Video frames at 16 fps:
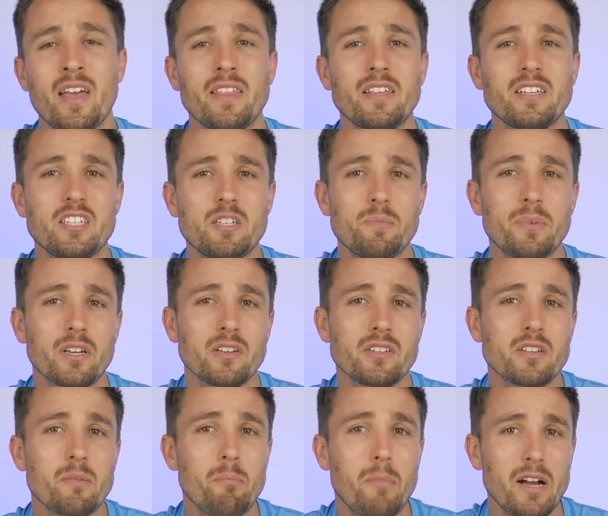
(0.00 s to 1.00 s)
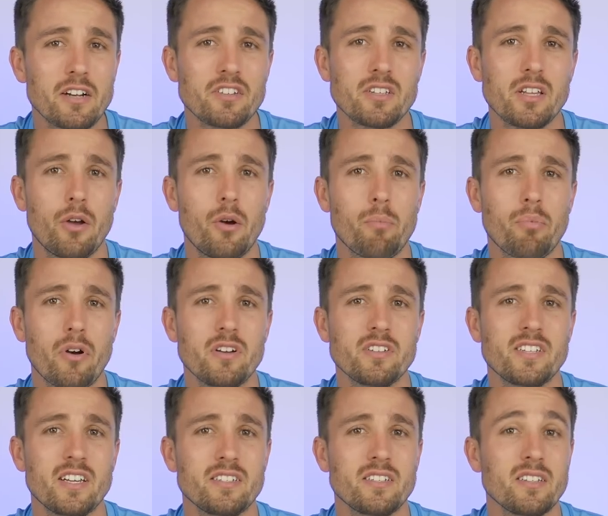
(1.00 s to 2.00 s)
This is because a much slower
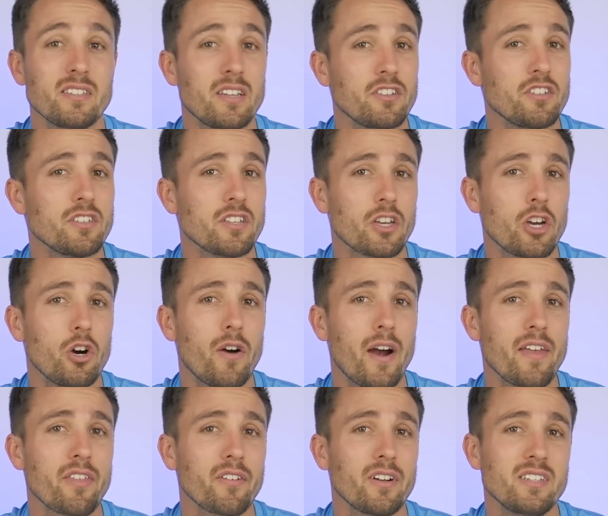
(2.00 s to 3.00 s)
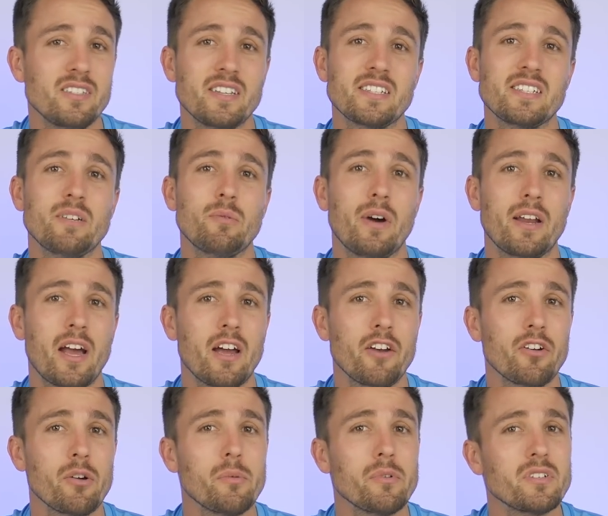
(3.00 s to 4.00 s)
processor such as the Core
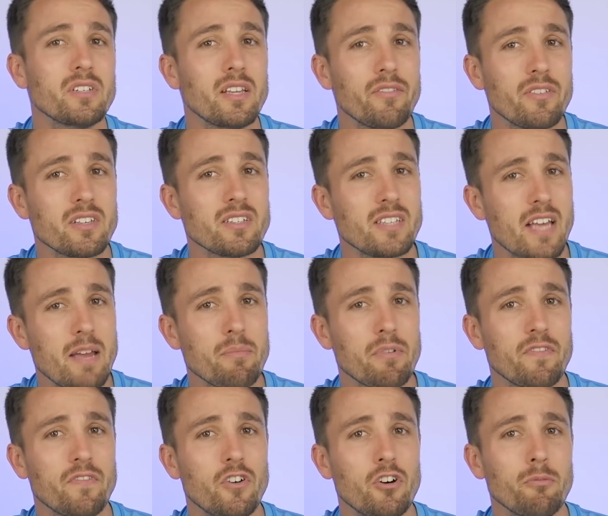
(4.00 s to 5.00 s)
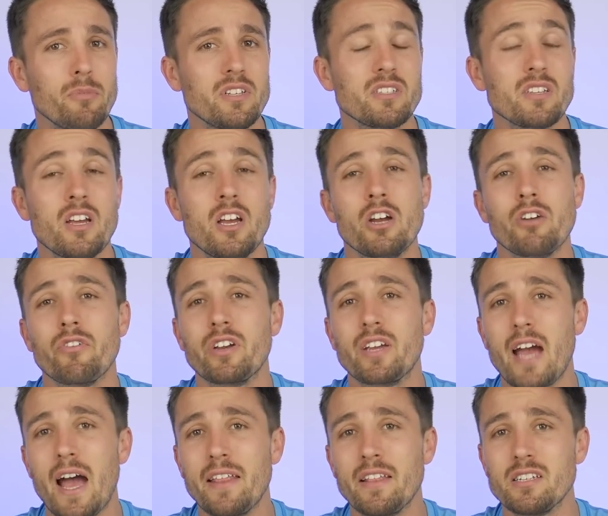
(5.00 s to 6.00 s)
i3-6100 will deliver the same performance
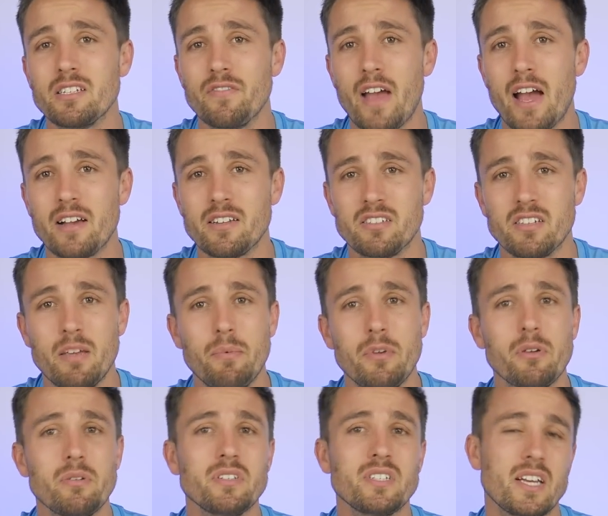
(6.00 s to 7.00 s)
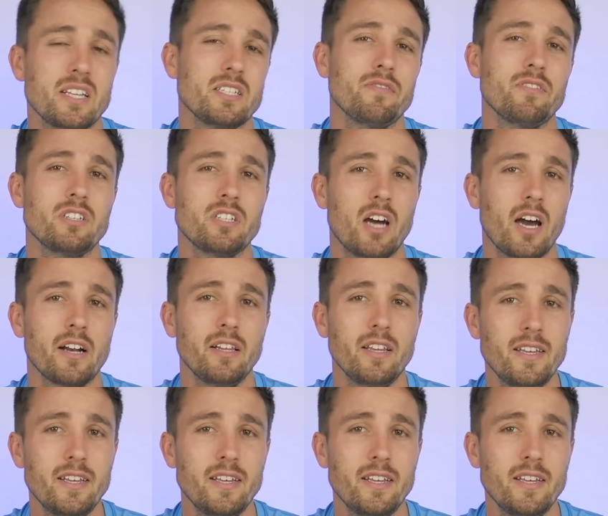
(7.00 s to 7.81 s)
regardless of how CPU intensive the title